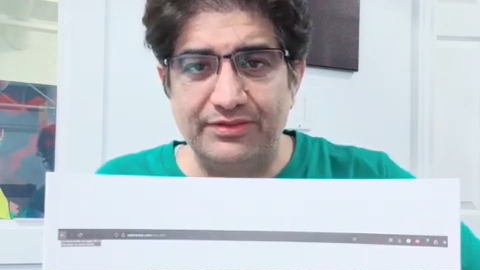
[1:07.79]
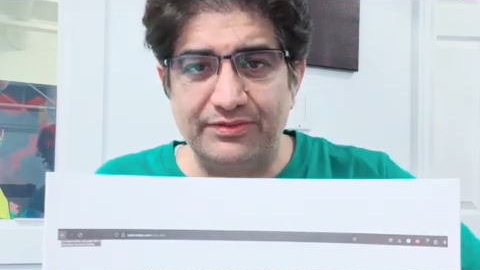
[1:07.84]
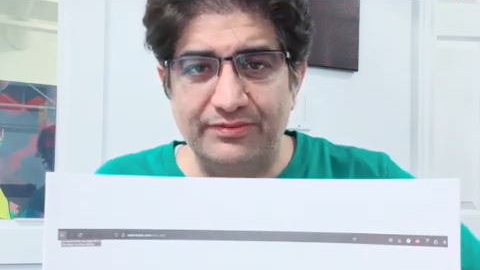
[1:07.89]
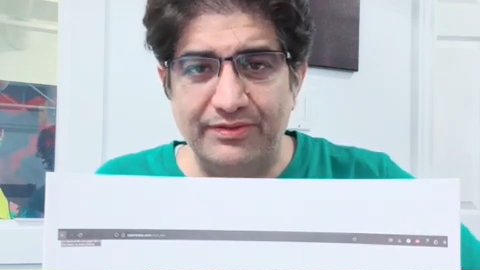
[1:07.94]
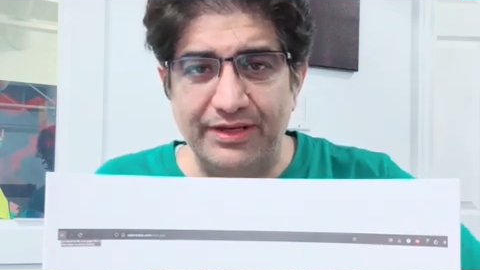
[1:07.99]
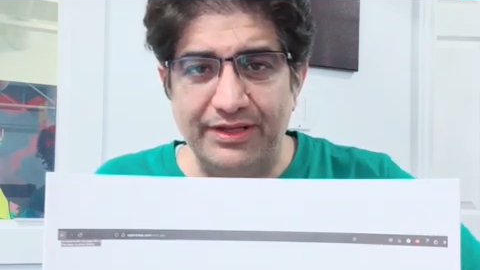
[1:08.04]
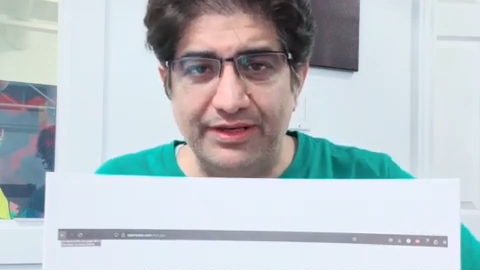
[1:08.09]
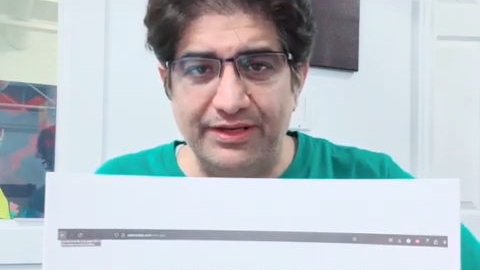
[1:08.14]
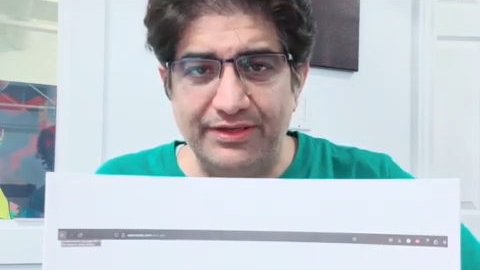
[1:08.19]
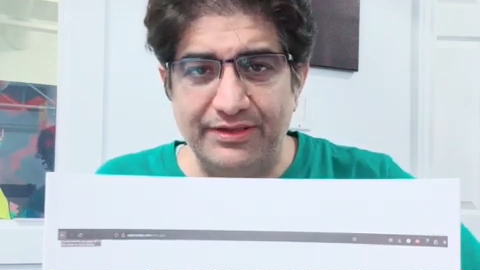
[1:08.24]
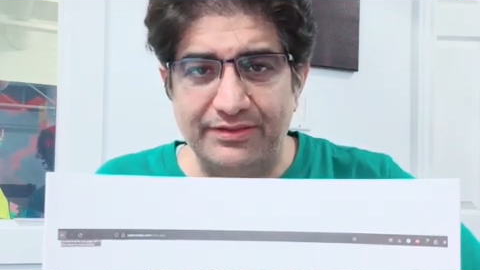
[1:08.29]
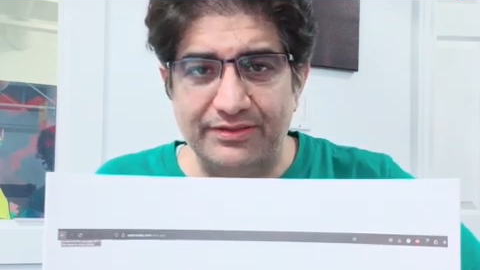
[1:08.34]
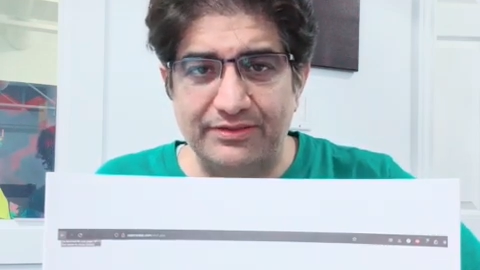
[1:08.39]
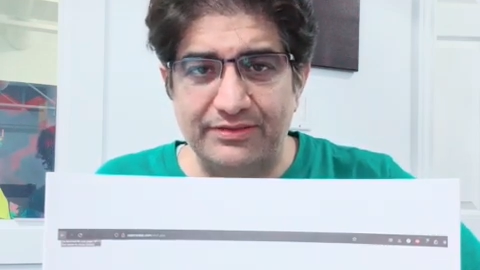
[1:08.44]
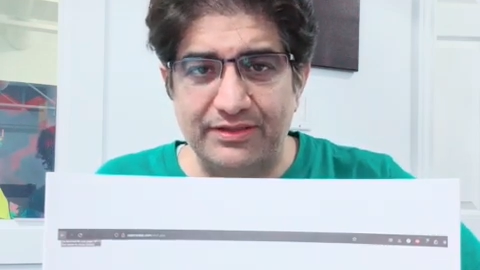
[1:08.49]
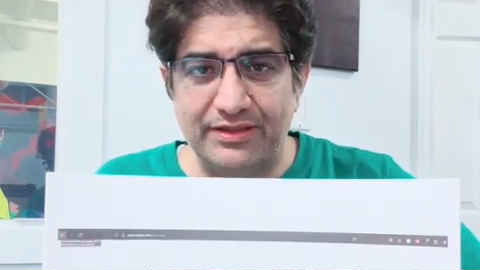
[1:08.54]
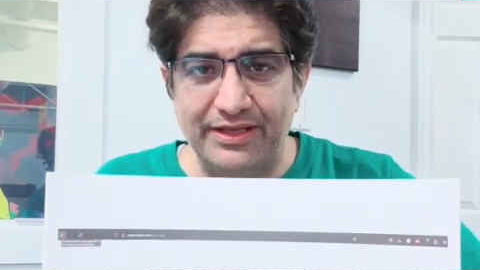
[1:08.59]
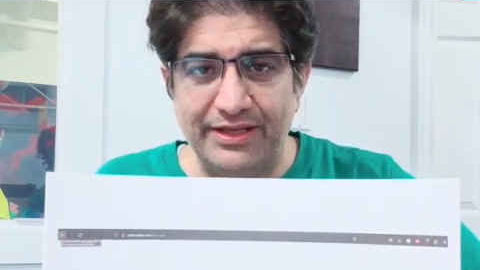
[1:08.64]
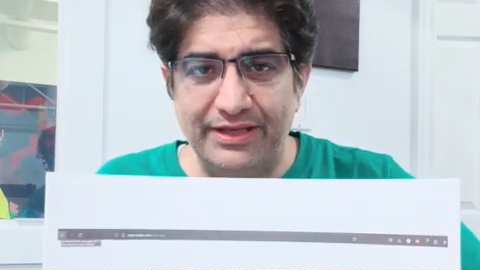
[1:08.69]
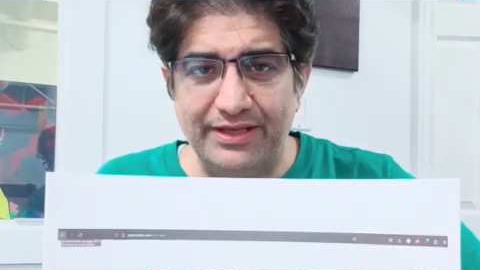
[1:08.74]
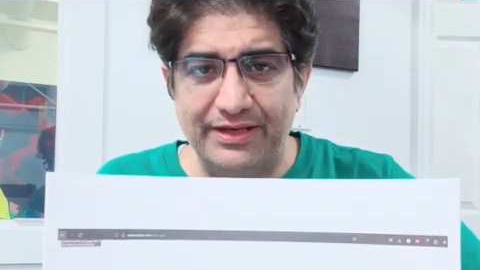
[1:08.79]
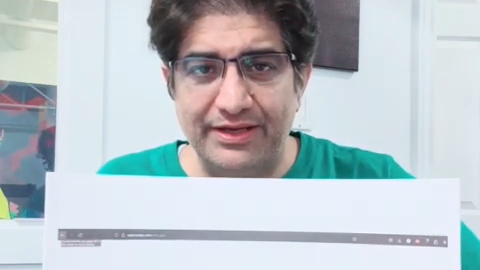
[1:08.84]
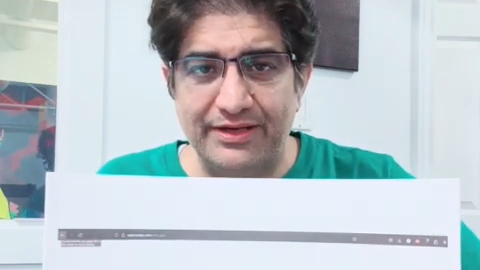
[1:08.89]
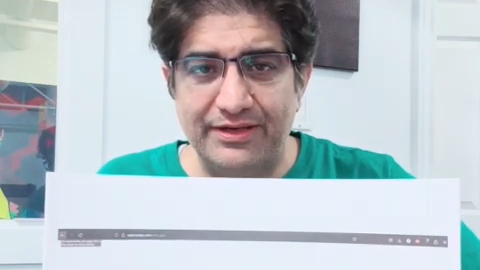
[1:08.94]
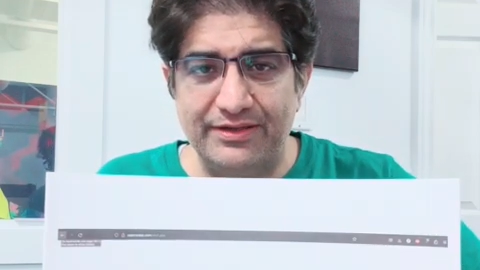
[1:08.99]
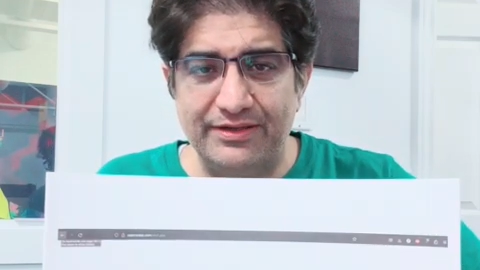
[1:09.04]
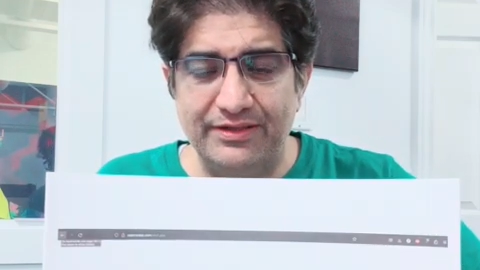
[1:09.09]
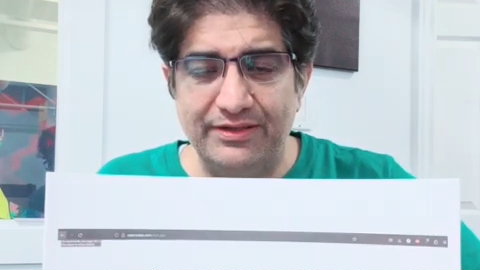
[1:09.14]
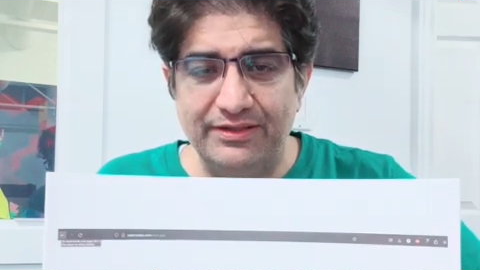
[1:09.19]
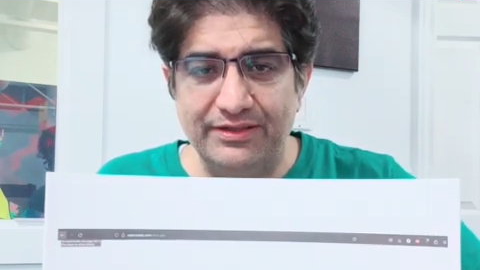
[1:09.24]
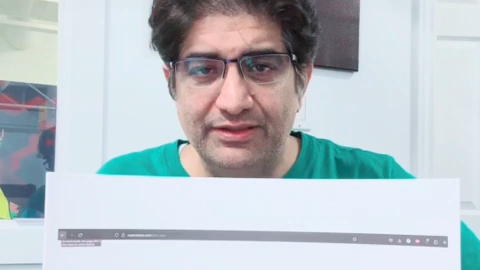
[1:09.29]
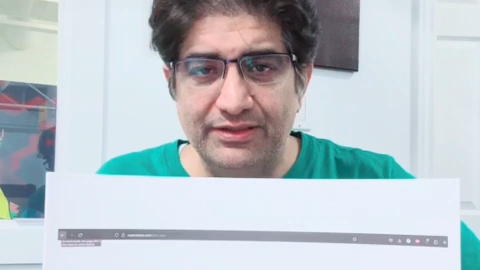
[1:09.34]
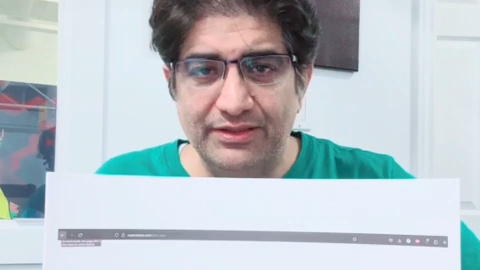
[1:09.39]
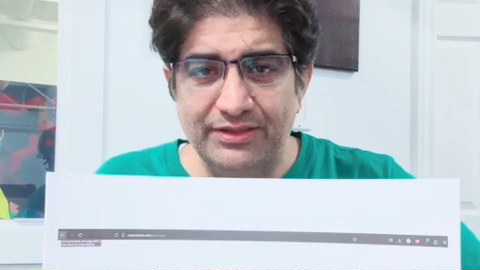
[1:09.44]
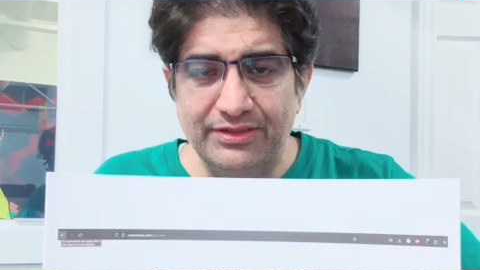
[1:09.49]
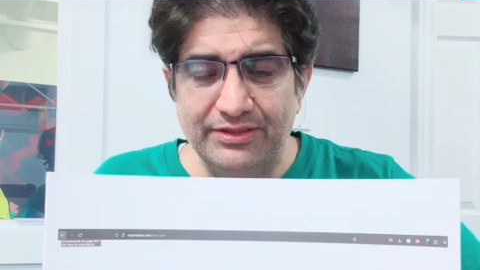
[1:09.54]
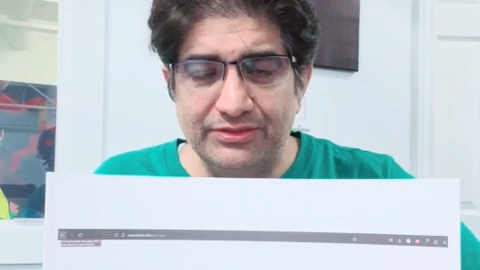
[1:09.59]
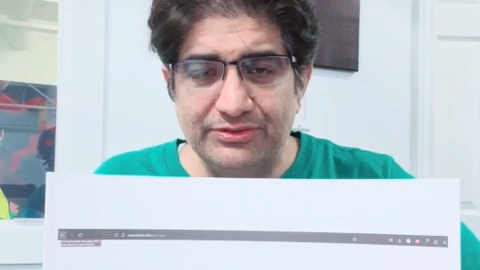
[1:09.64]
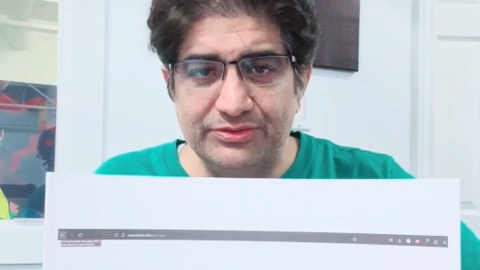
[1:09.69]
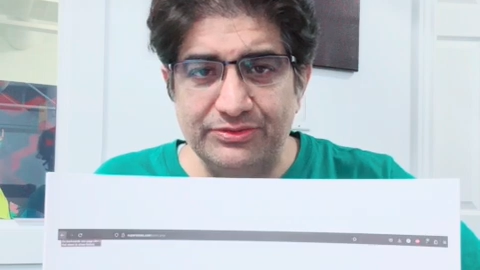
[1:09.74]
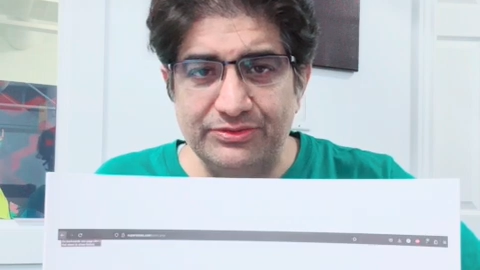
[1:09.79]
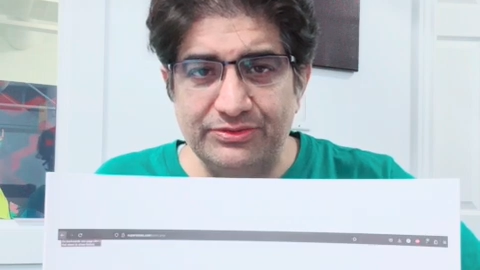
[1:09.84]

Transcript: Right here, click here to